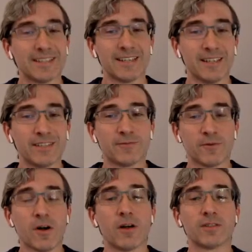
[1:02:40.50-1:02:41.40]
it's
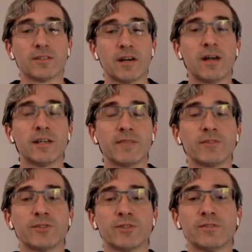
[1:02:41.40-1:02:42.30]
frost on
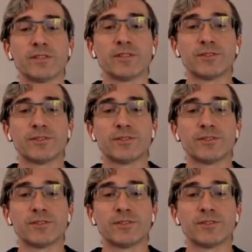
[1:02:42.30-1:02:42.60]
every surface.